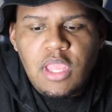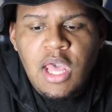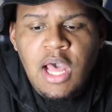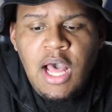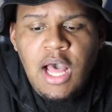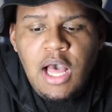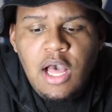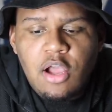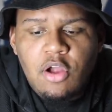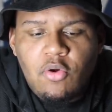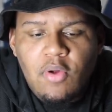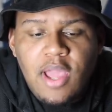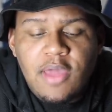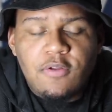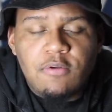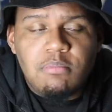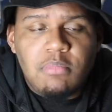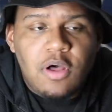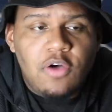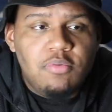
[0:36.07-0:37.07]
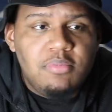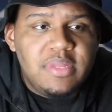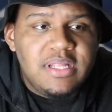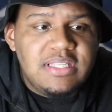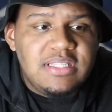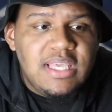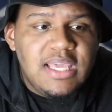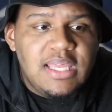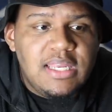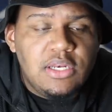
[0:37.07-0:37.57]
uh, greater
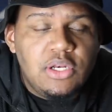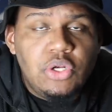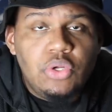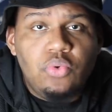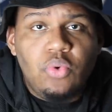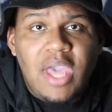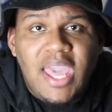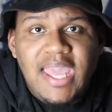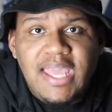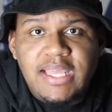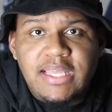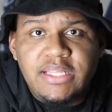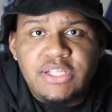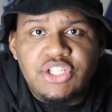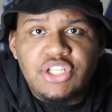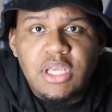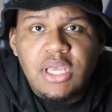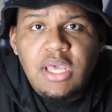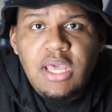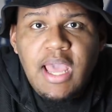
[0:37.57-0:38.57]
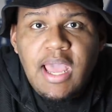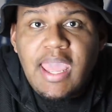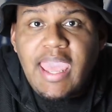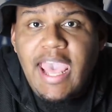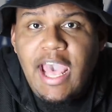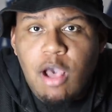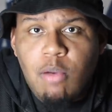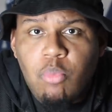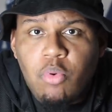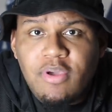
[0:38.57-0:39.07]
moments in new age
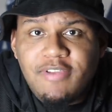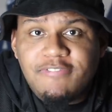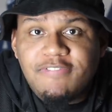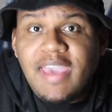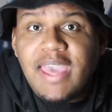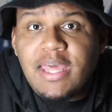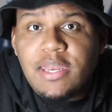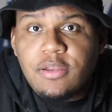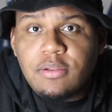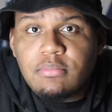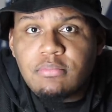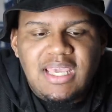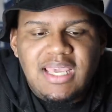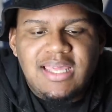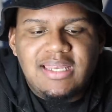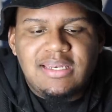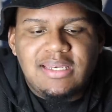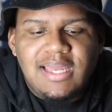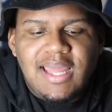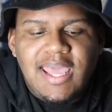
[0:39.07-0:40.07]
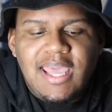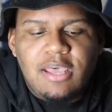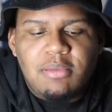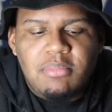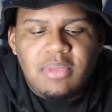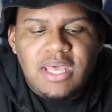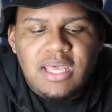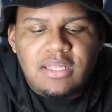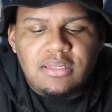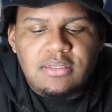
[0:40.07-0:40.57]
cowboy fandom. Getting
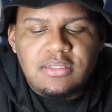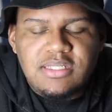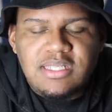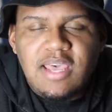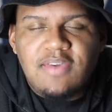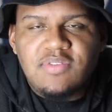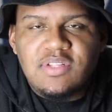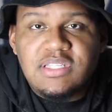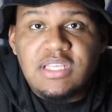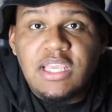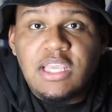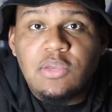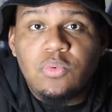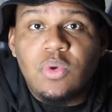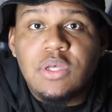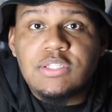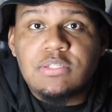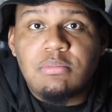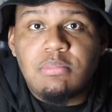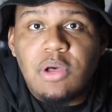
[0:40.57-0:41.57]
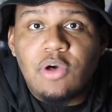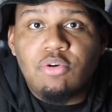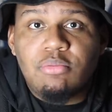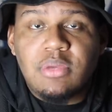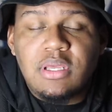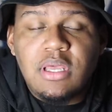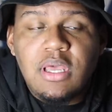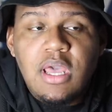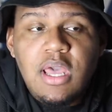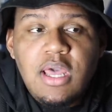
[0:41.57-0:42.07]
Lamb at 17 was a
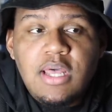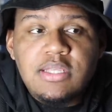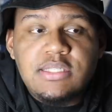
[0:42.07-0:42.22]
moment.